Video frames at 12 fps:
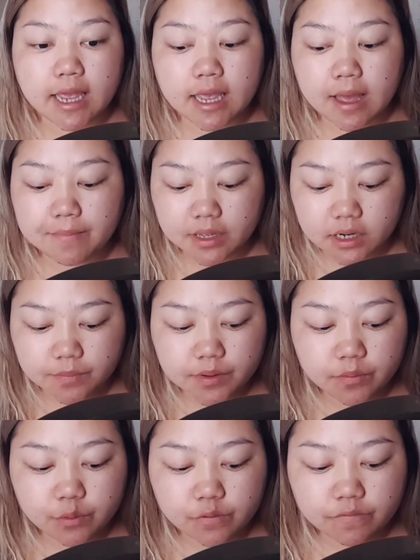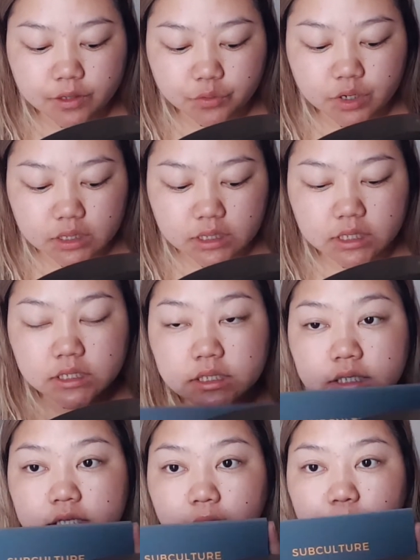I'm going to be reviewing the
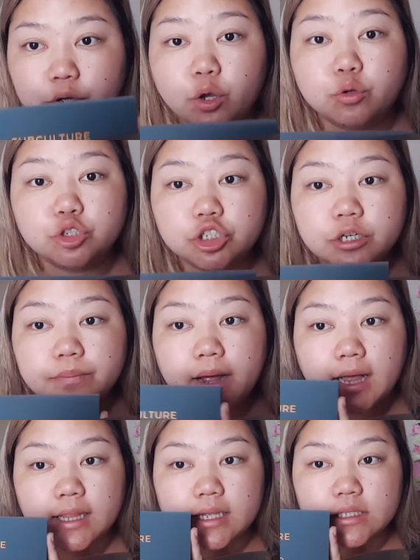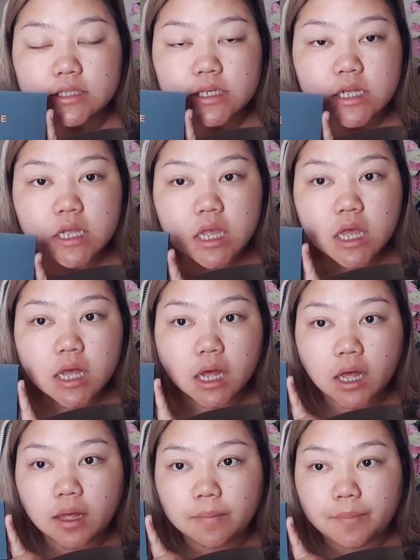Subculture palette
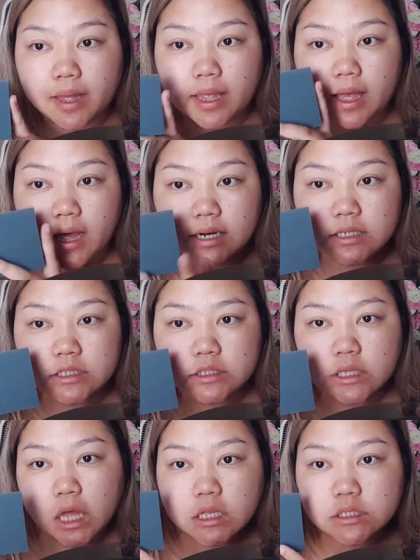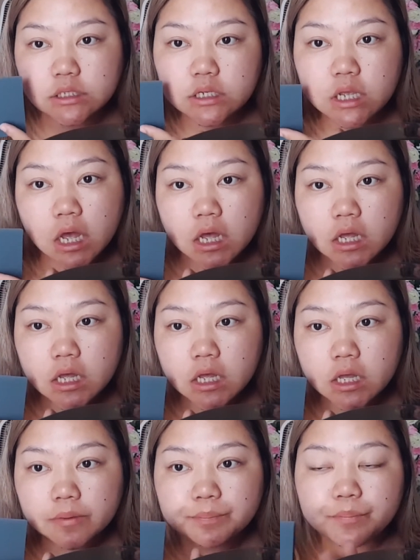um, by Anastasia.